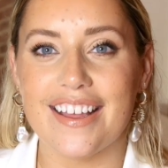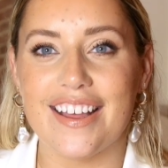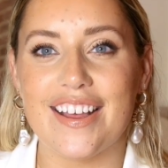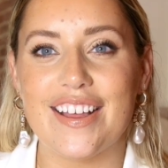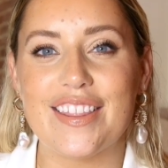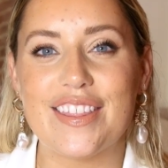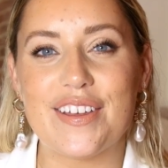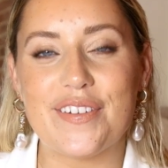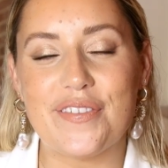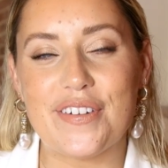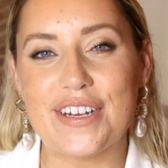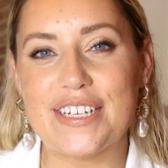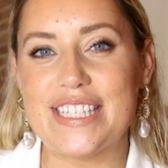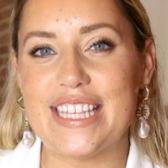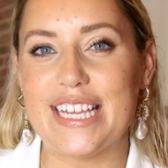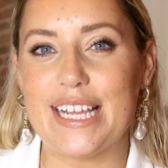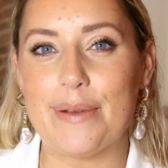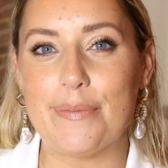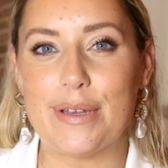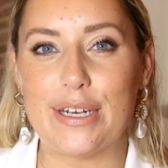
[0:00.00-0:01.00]
The first
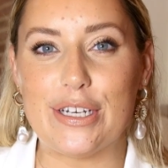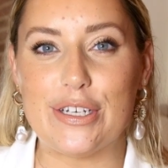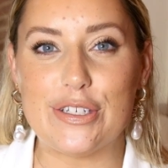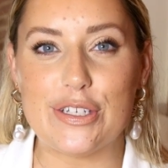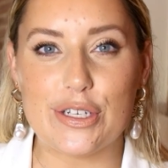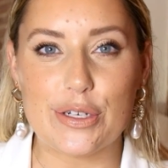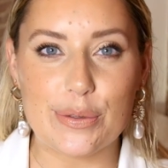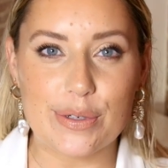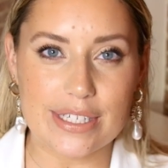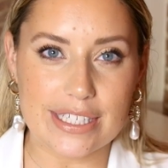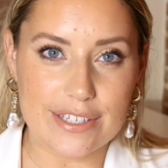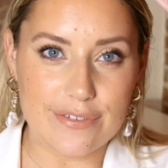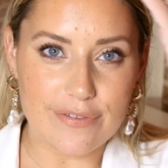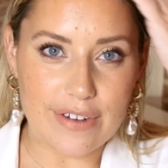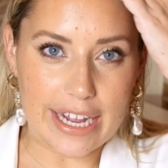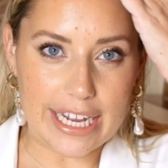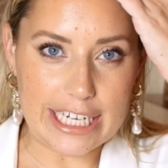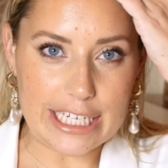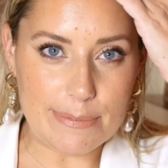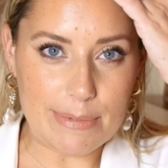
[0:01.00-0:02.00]
thing I'm gonna do is
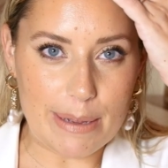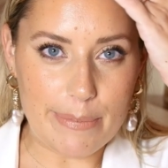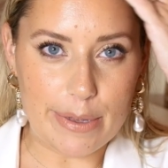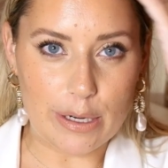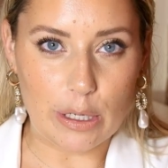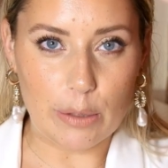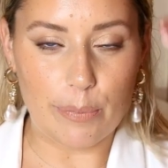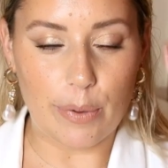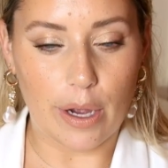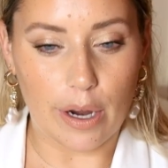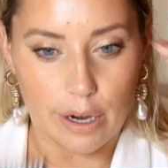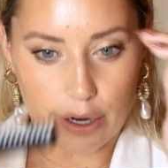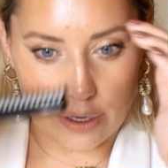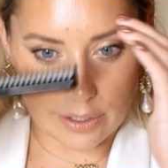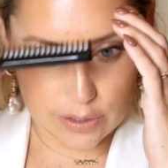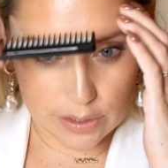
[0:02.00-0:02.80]
find my middle part.